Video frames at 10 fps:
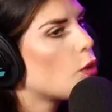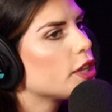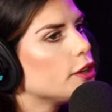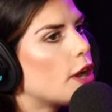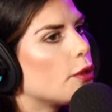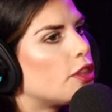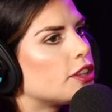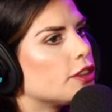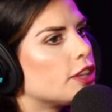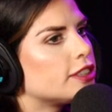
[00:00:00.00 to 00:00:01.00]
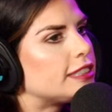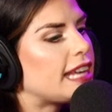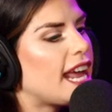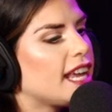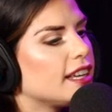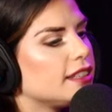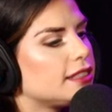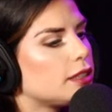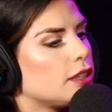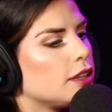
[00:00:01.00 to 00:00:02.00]
Well, you know, the the saying
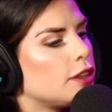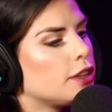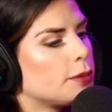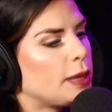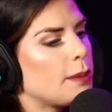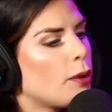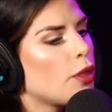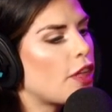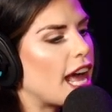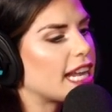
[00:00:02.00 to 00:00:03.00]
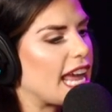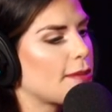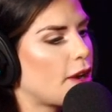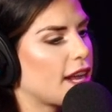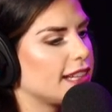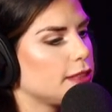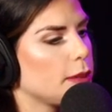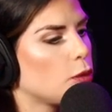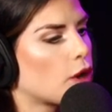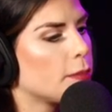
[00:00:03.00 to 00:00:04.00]
is uh, the people that came out against
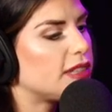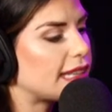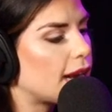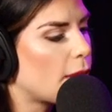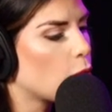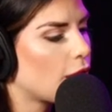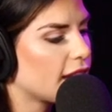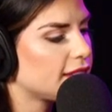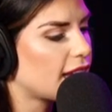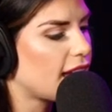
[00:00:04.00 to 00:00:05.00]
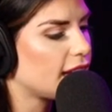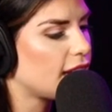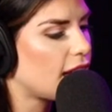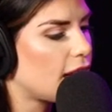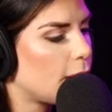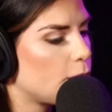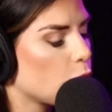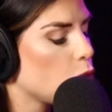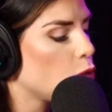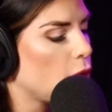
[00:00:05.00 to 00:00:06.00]
me were upset about what I said
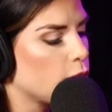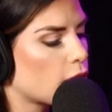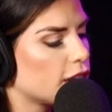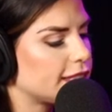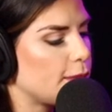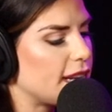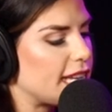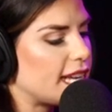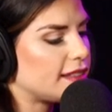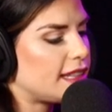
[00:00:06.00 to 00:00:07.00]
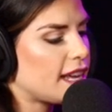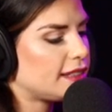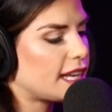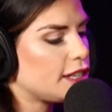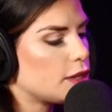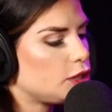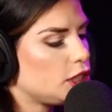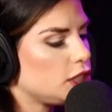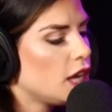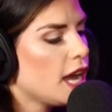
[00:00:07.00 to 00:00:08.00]
um, in regards to Mindy. Is they said, you know,
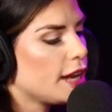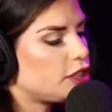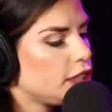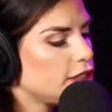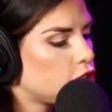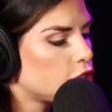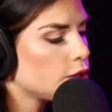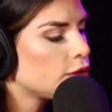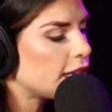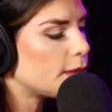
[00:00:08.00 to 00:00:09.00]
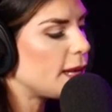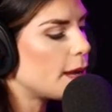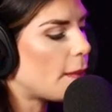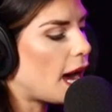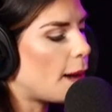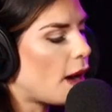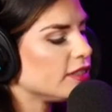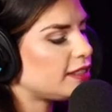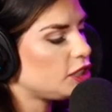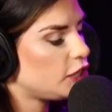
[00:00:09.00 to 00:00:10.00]
she if she's choosing to be a mom,
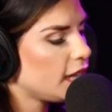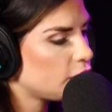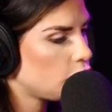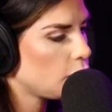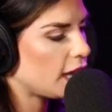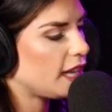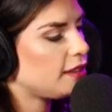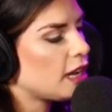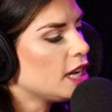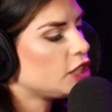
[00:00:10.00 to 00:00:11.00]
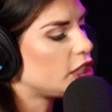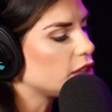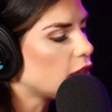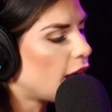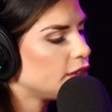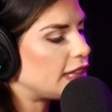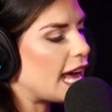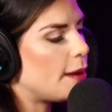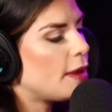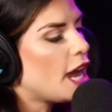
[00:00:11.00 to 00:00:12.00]
obviously she has two kids, she loves
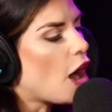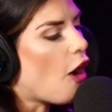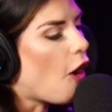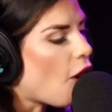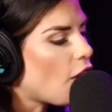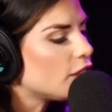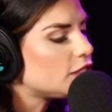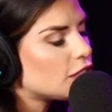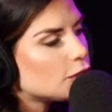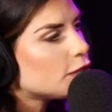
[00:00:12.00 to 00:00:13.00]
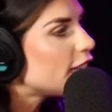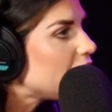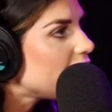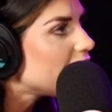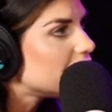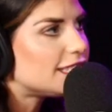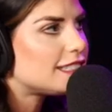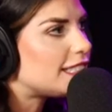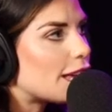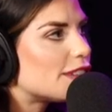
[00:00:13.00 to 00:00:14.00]
them. All children need is
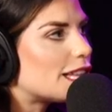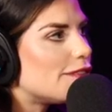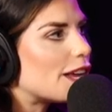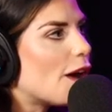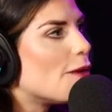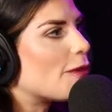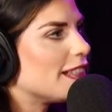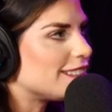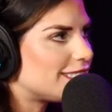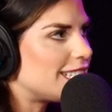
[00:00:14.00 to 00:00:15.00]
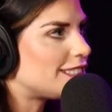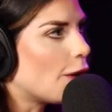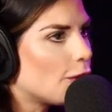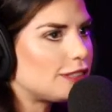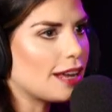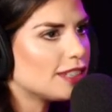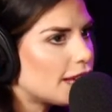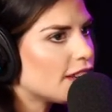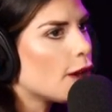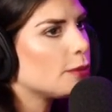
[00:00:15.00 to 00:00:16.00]
a safe and loving home, right? This this mm-hmm. whole safe and mm-hmm.
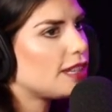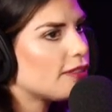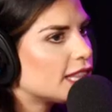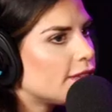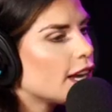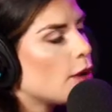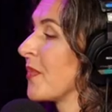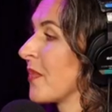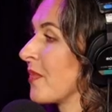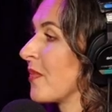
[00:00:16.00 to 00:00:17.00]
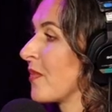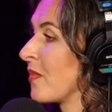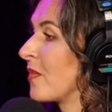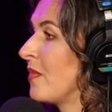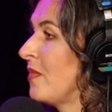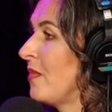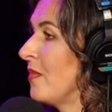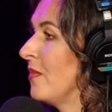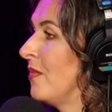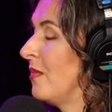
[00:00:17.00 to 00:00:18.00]
loving home, safe and yeah. loving If it's two men,
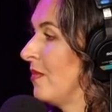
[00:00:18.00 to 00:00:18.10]
who cares?